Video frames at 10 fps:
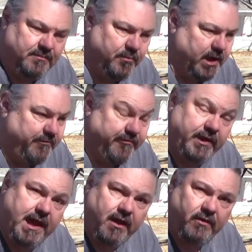But for
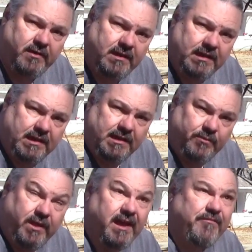now,
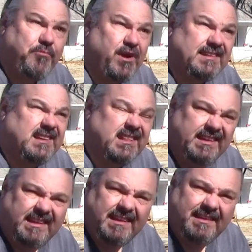we have
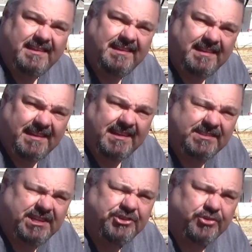practically
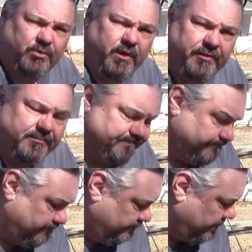t-shirt weather.
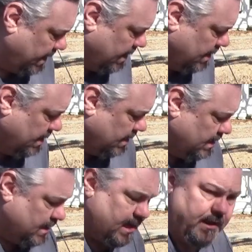
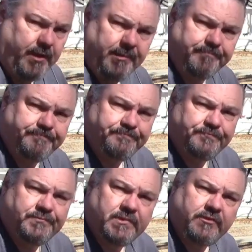Anyway,
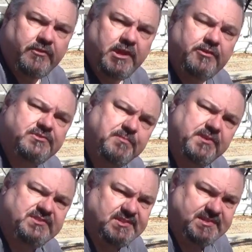so here's the
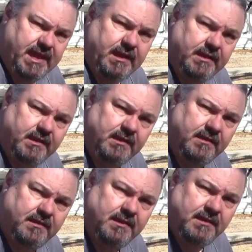business
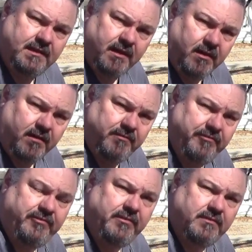end
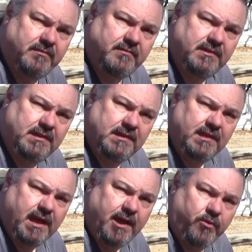of
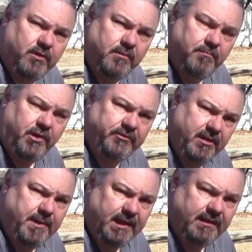our
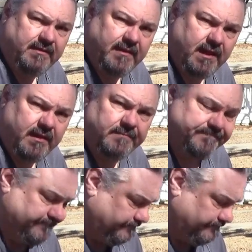multi-band antenna.